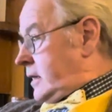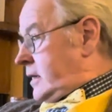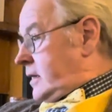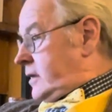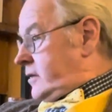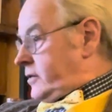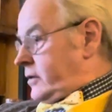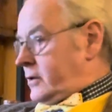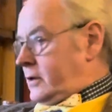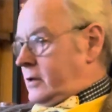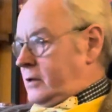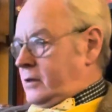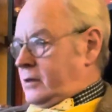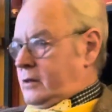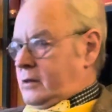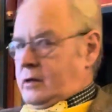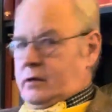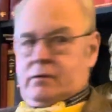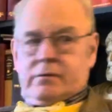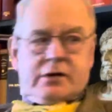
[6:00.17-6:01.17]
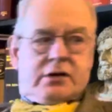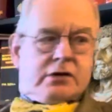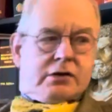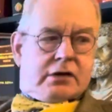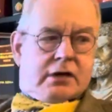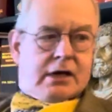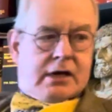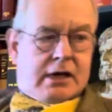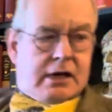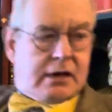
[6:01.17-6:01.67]
So the other
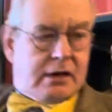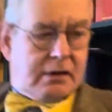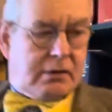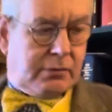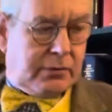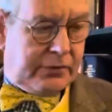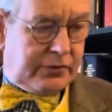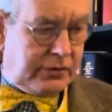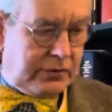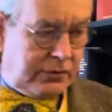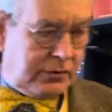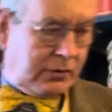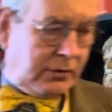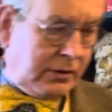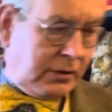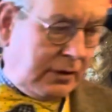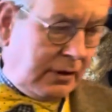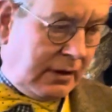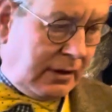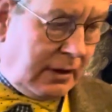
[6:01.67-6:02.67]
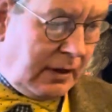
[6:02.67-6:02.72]
chair I want to show you,